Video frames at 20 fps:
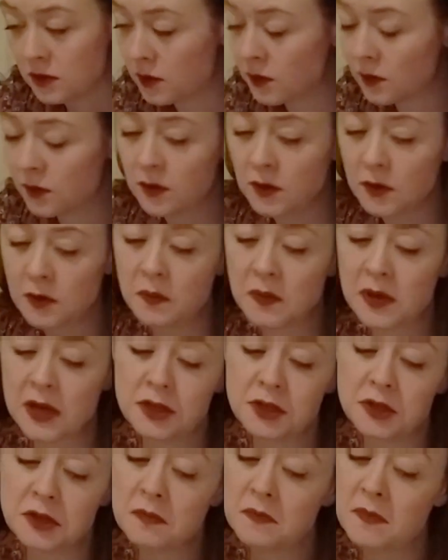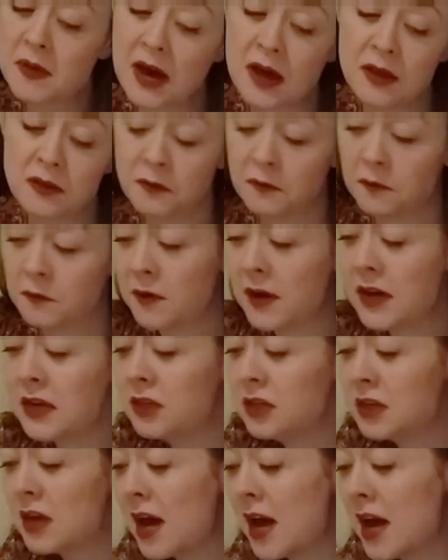Don't know much about the
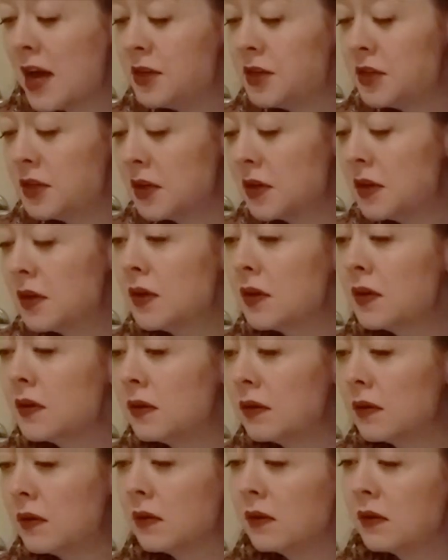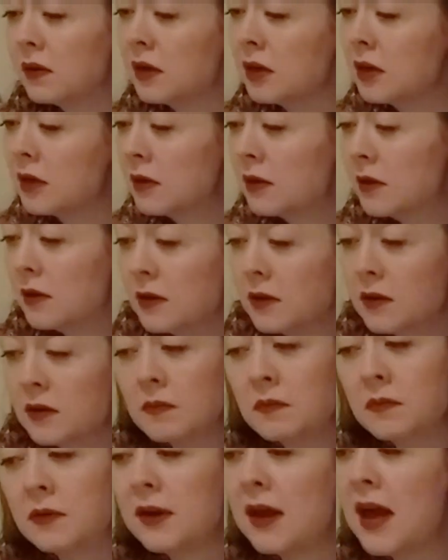French I took.
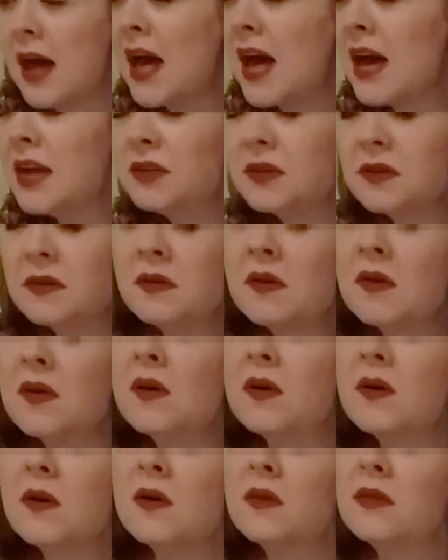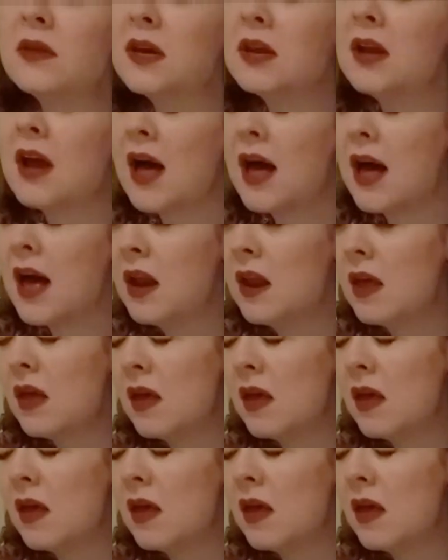But I do know that